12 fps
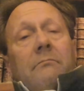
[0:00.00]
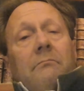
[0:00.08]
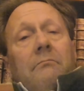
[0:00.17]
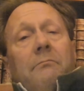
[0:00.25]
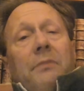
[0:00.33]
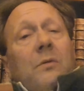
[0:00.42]

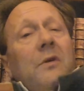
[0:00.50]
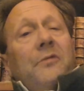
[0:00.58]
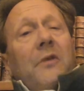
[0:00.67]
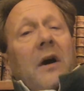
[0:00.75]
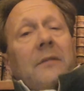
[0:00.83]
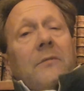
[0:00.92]
But we
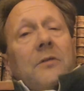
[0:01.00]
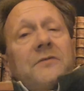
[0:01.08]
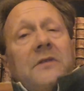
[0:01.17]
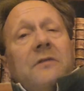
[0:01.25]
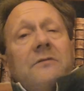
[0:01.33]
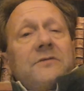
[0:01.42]
find most
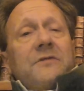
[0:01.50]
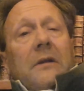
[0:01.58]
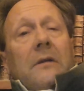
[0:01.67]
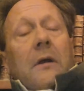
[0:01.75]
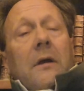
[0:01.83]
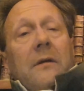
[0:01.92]

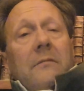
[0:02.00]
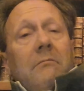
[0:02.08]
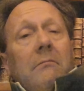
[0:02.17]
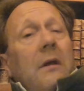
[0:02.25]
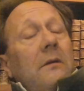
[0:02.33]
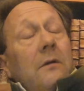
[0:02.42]
interestingly,
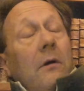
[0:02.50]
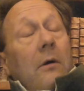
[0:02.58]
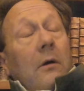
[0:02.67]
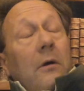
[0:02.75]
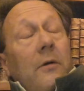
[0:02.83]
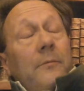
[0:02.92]
in
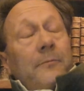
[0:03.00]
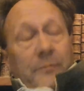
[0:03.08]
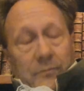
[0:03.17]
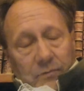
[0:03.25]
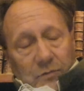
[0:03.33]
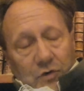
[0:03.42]
your
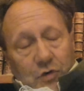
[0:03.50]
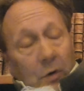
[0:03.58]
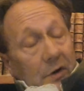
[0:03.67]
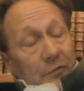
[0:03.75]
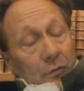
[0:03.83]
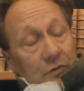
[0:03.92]

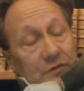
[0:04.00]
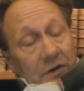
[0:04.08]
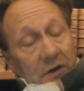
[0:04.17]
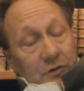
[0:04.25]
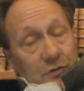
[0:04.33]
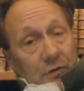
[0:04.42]
21st
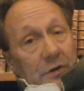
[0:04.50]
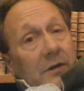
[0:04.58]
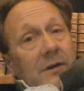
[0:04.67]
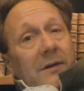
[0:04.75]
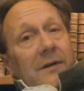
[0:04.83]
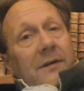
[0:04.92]
century
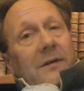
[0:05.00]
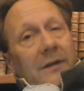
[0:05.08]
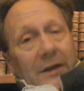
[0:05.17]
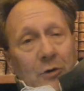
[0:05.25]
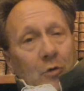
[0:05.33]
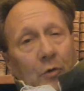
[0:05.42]

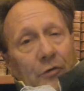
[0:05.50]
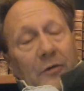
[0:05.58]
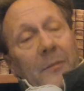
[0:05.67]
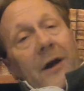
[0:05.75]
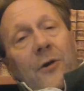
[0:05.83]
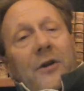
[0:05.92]
in North
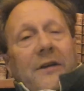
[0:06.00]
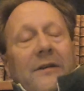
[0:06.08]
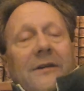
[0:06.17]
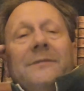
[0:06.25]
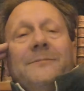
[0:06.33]
America,